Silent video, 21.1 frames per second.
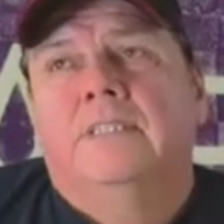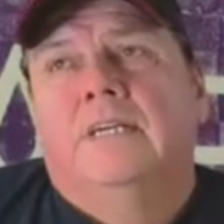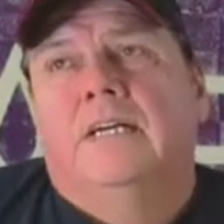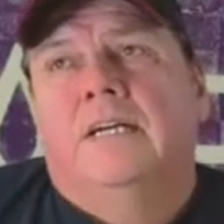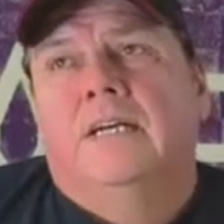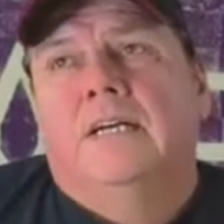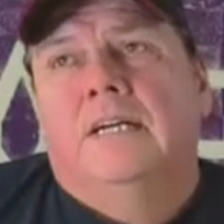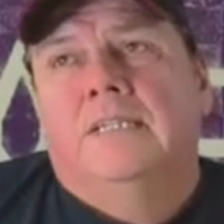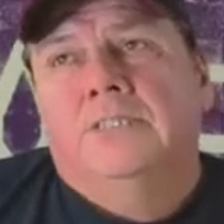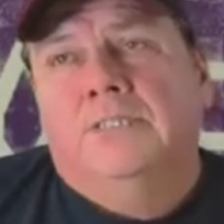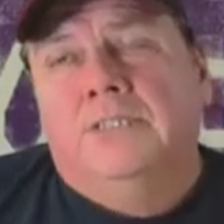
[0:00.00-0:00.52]

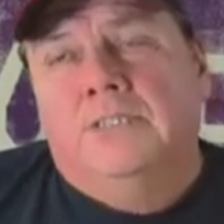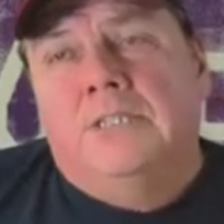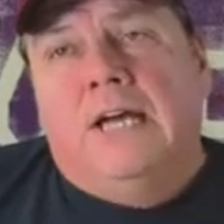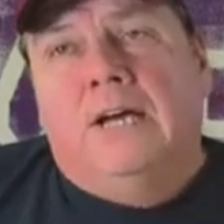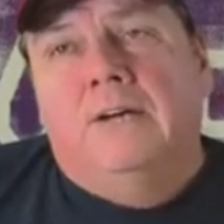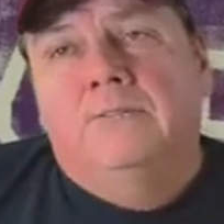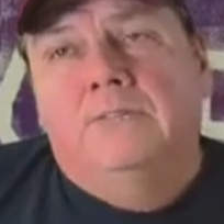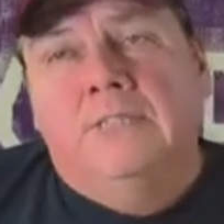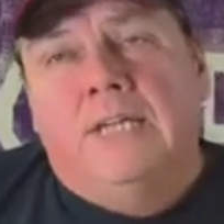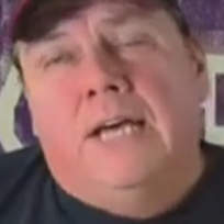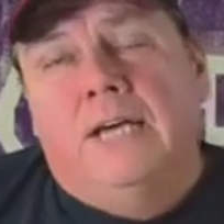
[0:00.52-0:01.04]
uh, just
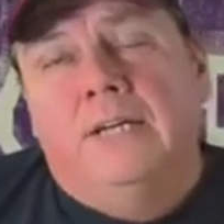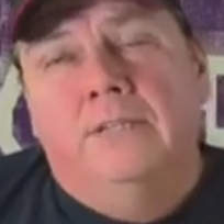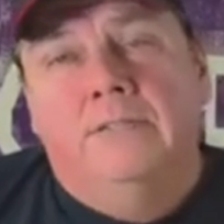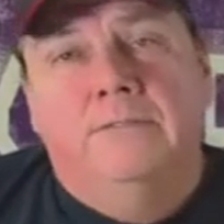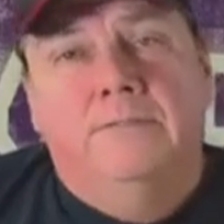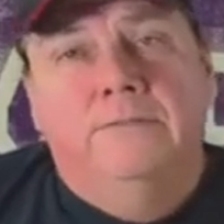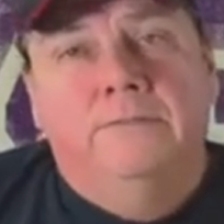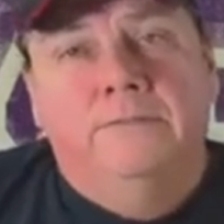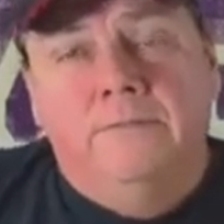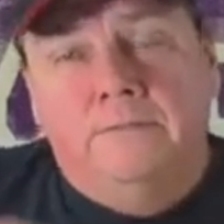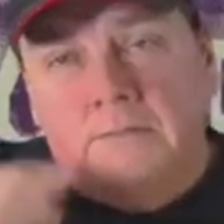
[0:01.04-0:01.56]
outside
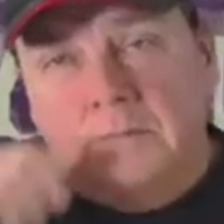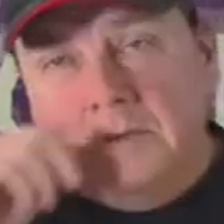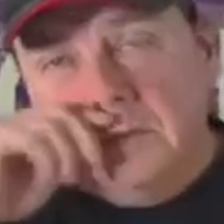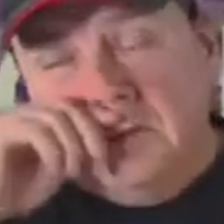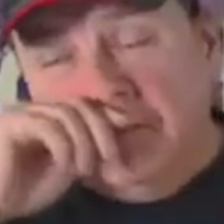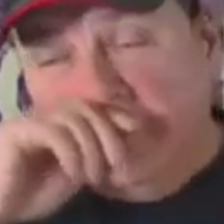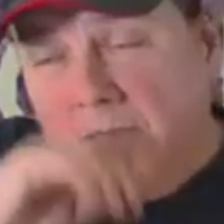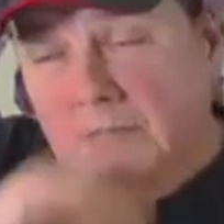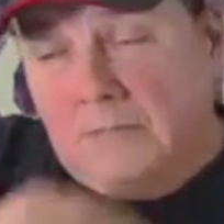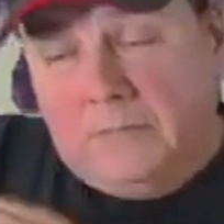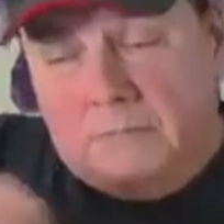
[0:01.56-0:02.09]
of
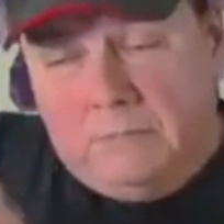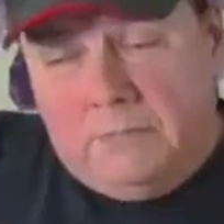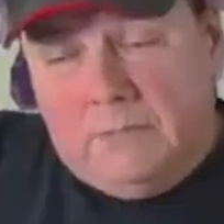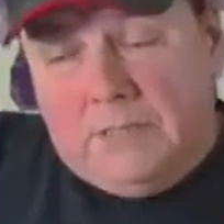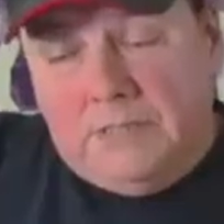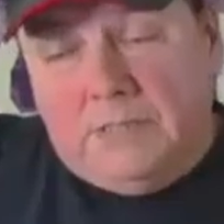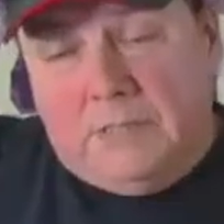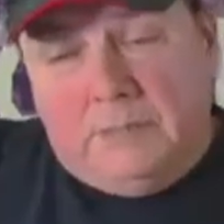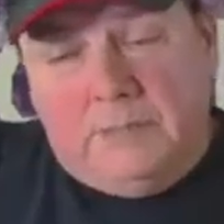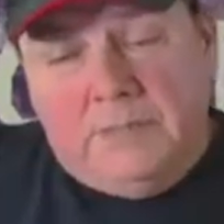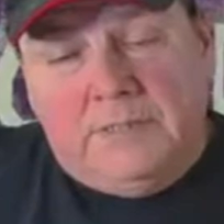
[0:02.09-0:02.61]
you know
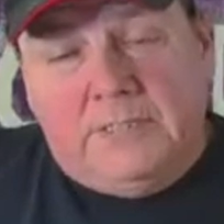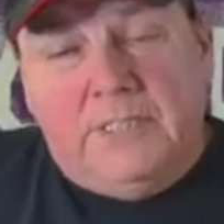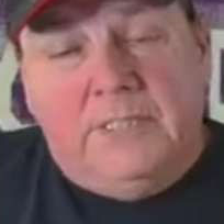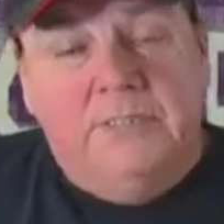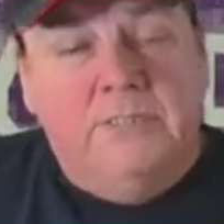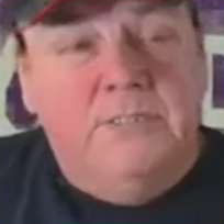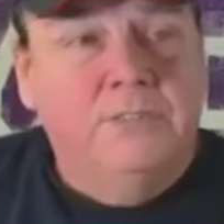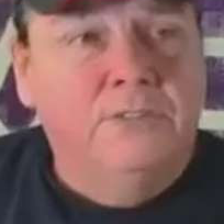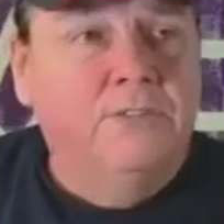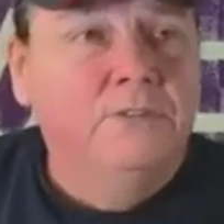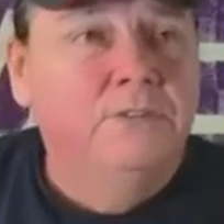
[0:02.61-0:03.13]
runs up
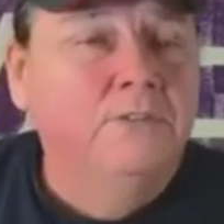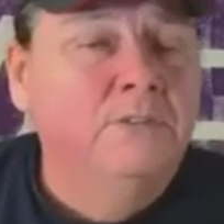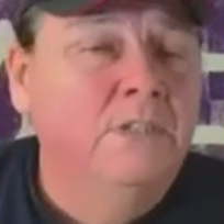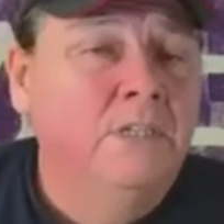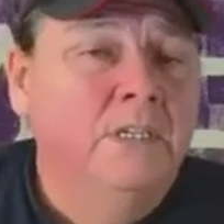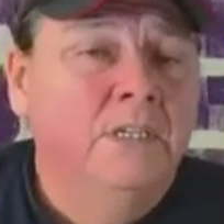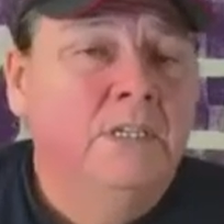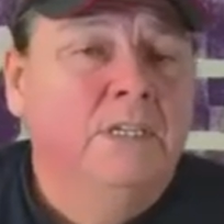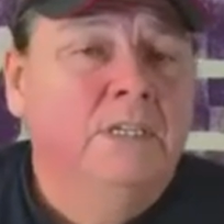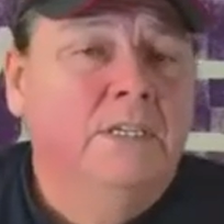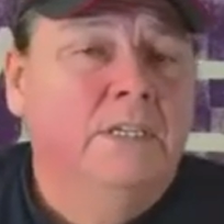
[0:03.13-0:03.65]
adjacent to
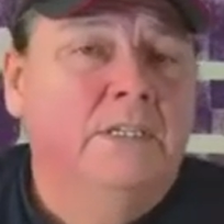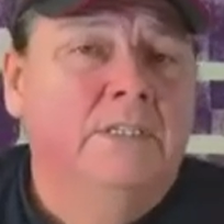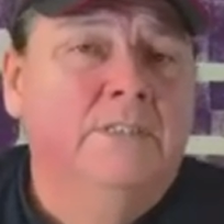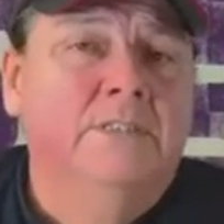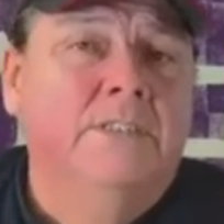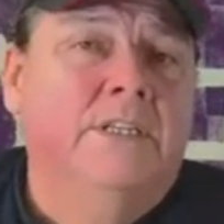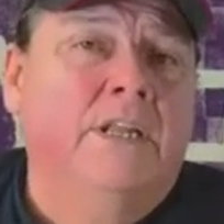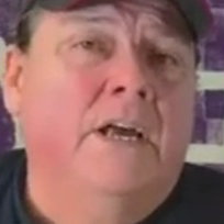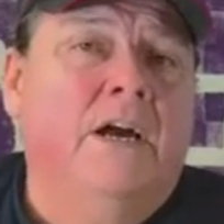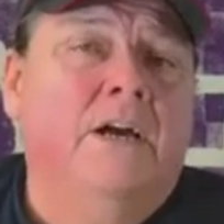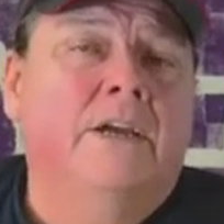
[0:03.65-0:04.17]

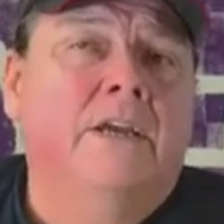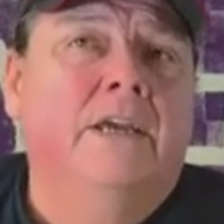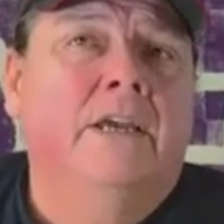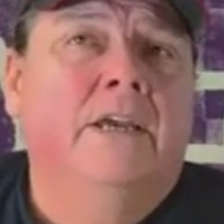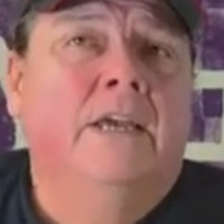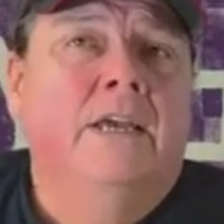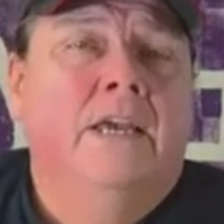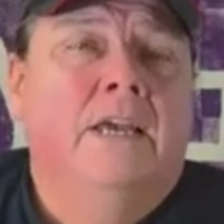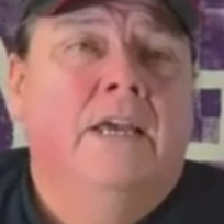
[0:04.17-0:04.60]
Gunazadage,